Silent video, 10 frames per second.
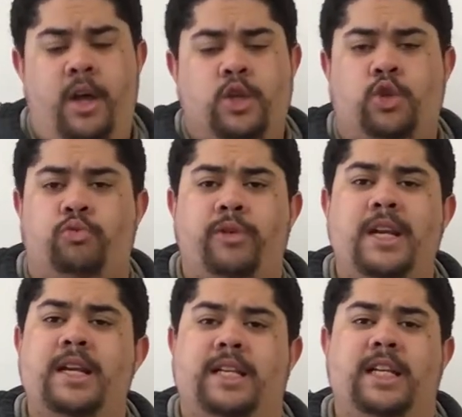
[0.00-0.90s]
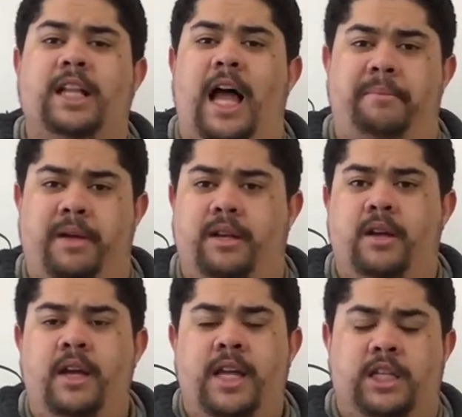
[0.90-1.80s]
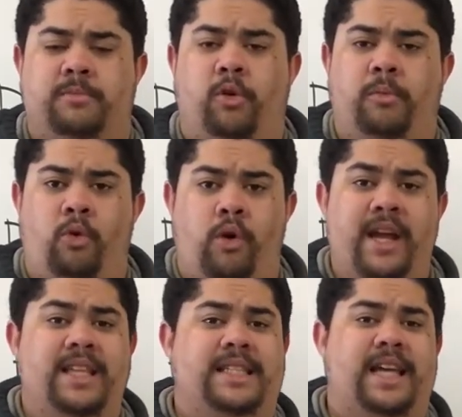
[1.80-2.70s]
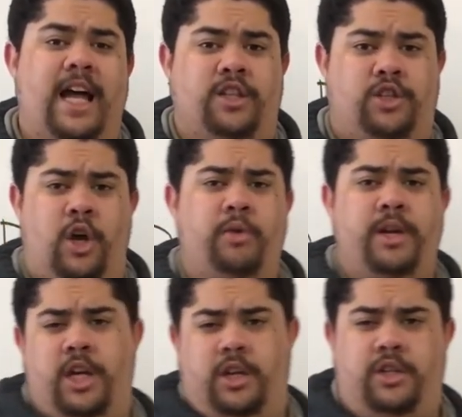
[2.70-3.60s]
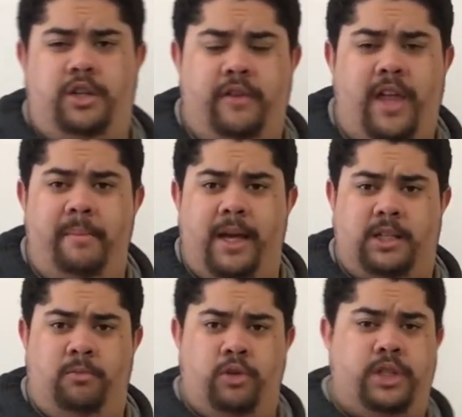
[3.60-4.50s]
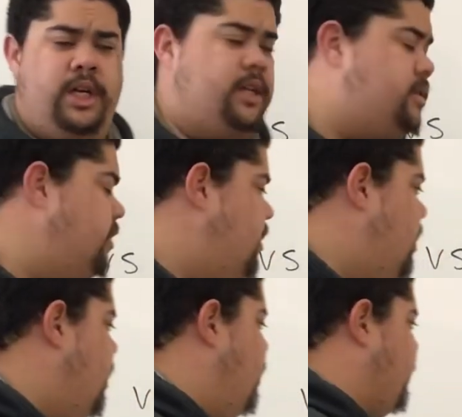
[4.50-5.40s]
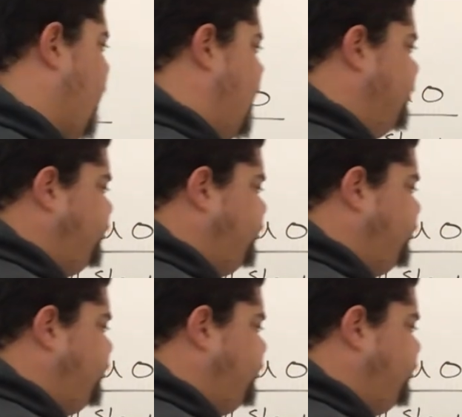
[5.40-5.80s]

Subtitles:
So reading D lineman is a little more inside zone-ish, if that makes more sense, okay?